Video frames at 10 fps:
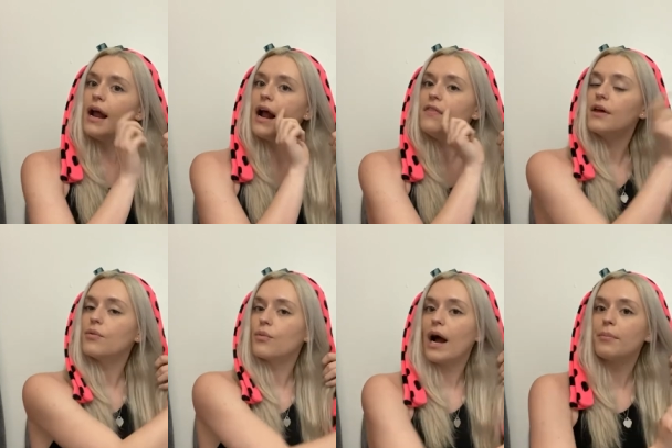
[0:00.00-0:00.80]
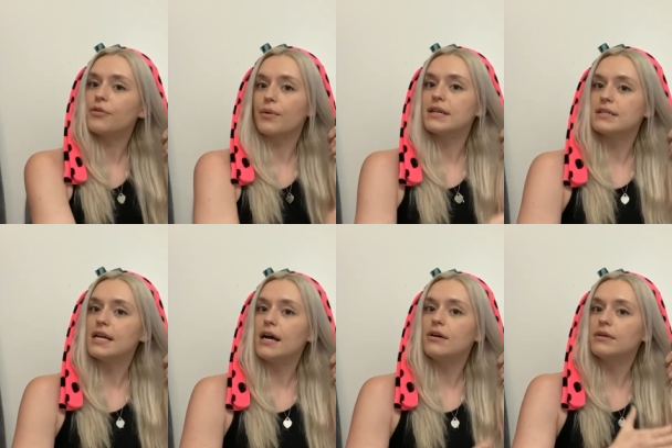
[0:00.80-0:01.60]
and then wrap the rest
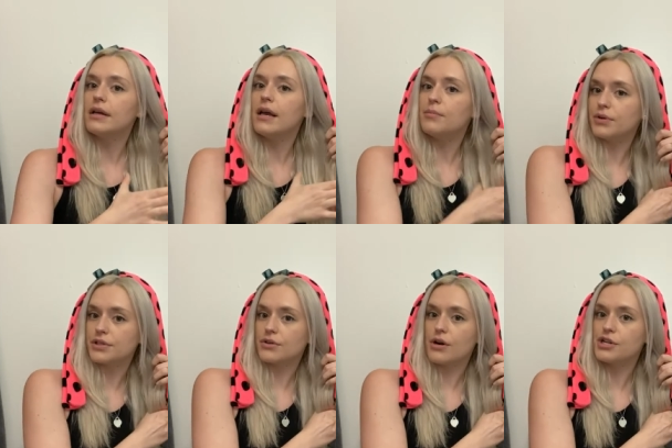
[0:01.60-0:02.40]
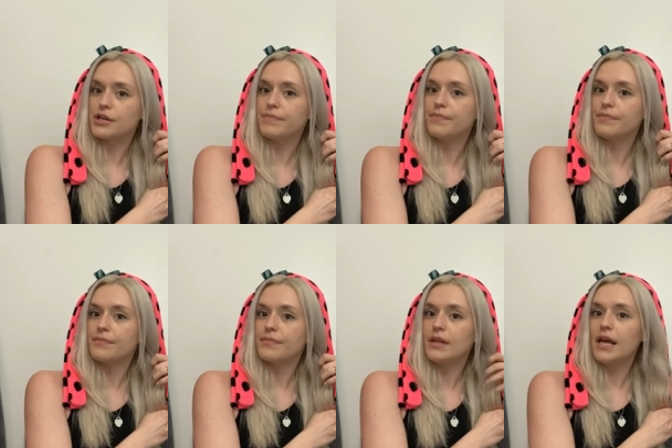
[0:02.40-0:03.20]
down and put the scrunchie.
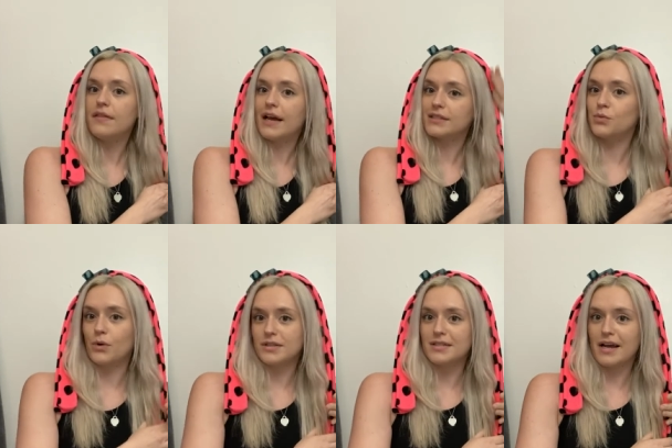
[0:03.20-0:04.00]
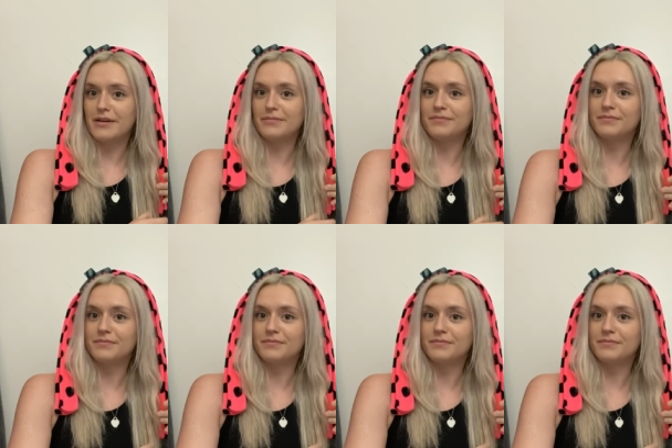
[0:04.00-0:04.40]
And that's one side.